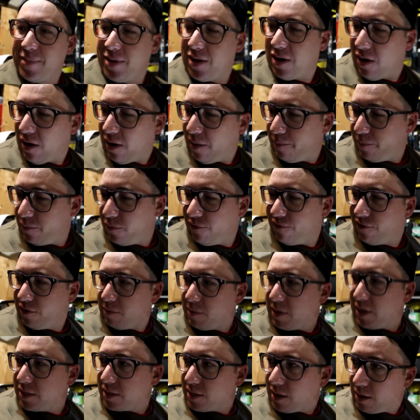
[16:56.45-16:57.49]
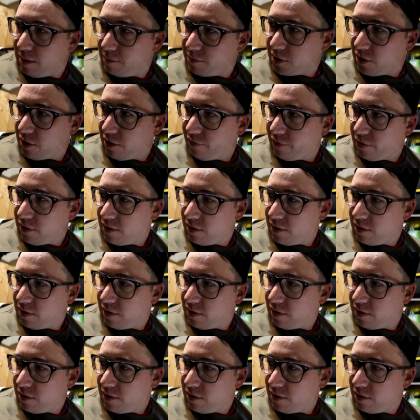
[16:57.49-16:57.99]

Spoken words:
All right, we'll flip these arms over.